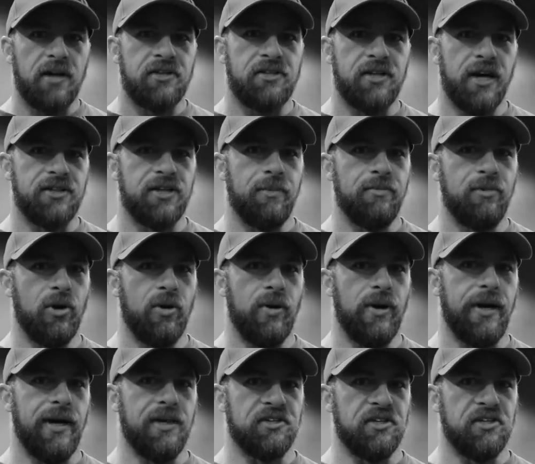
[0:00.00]
exercise I'm
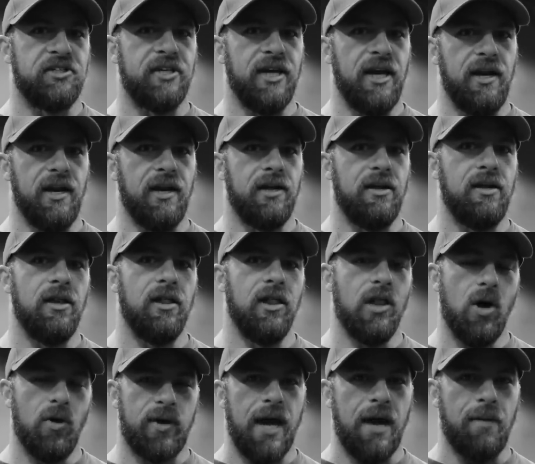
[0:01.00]
doing is a seated
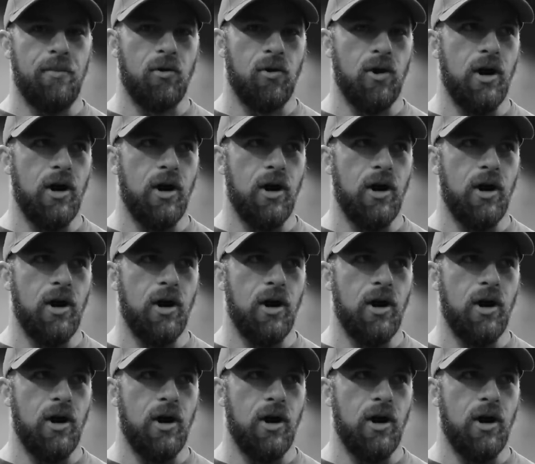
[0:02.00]
low cable